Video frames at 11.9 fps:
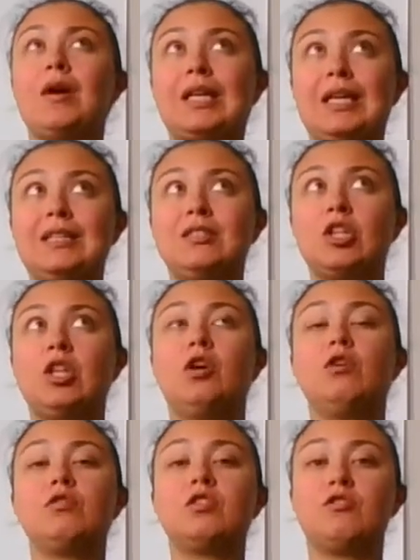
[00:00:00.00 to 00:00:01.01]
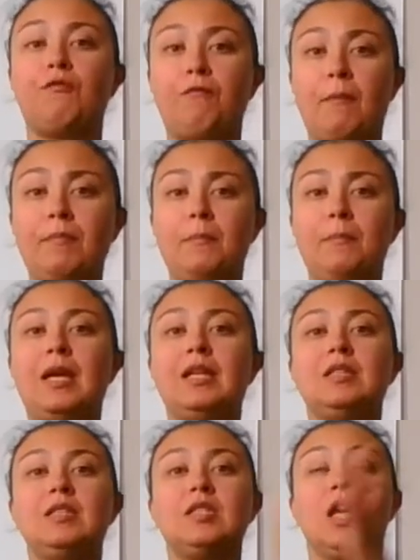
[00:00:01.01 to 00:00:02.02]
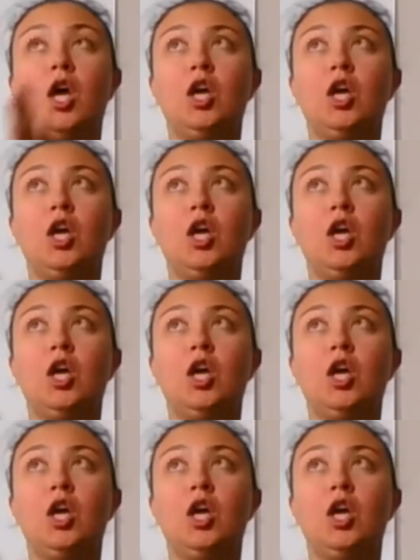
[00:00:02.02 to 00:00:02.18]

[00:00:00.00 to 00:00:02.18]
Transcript: kids clothes from the bins